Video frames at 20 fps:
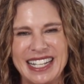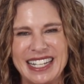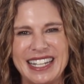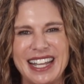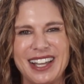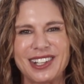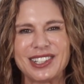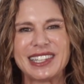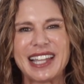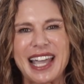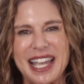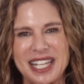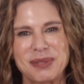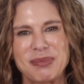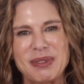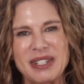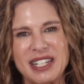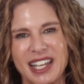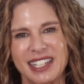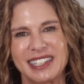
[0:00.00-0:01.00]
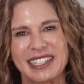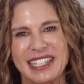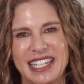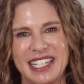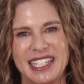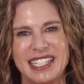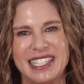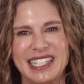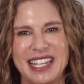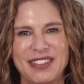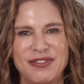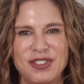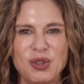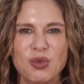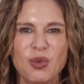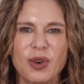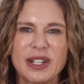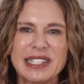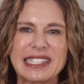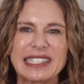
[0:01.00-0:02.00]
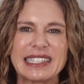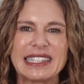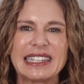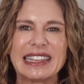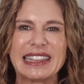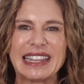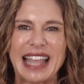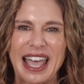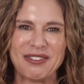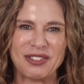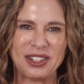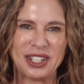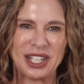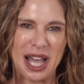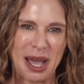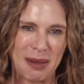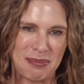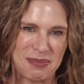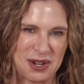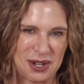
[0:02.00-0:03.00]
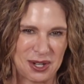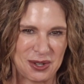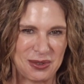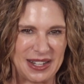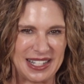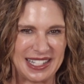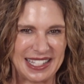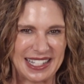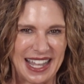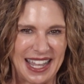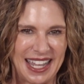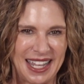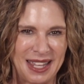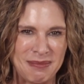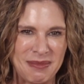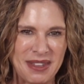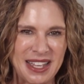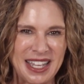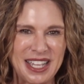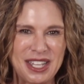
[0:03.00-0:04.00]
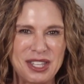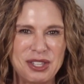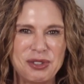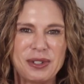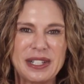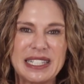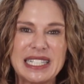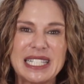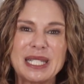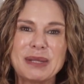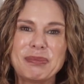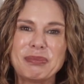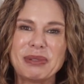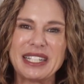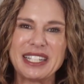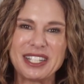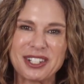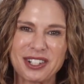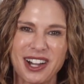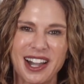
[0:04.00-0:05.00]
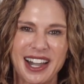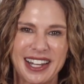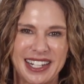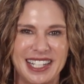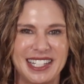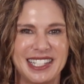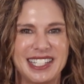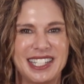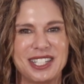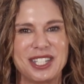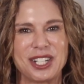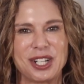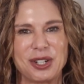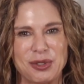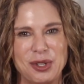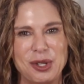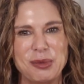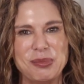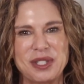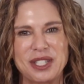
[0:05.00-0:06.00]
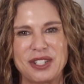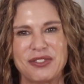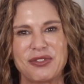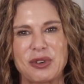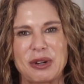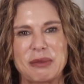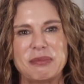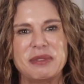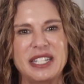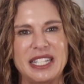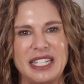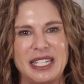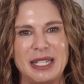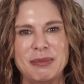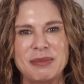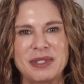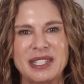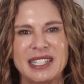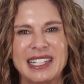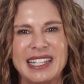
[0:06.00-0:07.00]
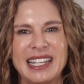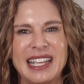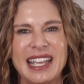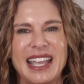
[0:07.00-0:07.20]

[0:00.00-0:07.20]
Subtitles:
Now, last but not least, if you want to level up your quiz game, you can split your audience into groups to form teams.